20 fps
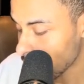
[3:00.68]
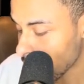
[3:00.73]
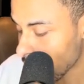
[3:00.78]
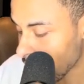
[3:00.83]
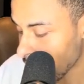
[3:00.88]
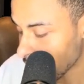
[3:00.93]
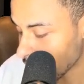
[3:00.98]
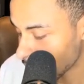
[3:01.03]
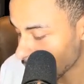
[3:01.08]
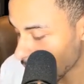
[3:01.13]

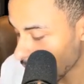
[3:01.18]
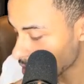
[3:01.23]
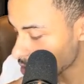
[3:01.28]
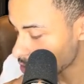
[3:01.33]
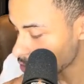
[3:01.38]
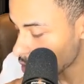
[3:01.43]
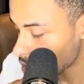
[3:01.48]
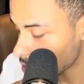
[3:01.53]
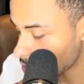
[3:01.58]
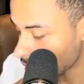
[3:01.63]
and he might
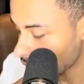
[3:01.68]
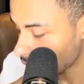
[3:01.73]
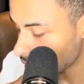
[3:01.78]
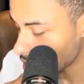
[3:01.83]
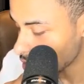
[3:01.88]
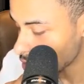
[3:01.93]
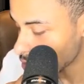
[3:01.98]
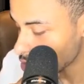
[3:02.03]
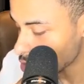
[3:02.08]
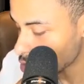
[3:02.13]
as well be 8
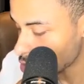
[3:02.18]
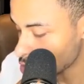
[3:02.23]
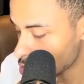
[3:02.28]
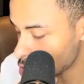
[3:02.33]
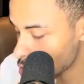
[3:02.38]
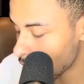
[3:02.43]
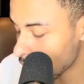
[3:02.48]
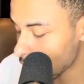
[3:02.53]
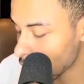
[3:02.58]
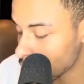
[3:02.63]
years old
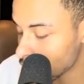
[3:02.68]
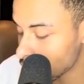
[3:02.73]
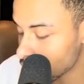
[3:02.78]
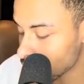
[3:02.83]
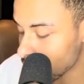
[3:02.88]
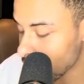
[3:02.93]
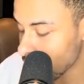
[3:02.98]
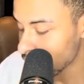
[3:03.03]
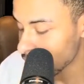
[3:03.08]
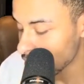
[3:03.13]
trying on his
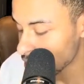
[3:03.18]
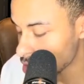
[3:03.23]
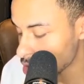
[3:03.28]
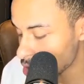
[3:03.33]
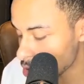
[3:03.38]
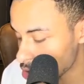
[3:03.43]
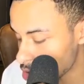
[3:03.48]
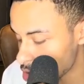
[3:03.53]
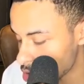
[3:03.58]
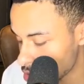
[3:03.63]
grandfather's
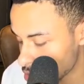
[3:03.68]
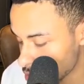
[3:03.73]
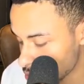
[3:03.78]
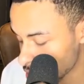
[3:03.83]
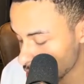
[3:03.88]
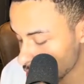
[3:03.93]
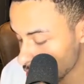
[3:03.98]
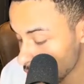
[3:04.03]
old suit.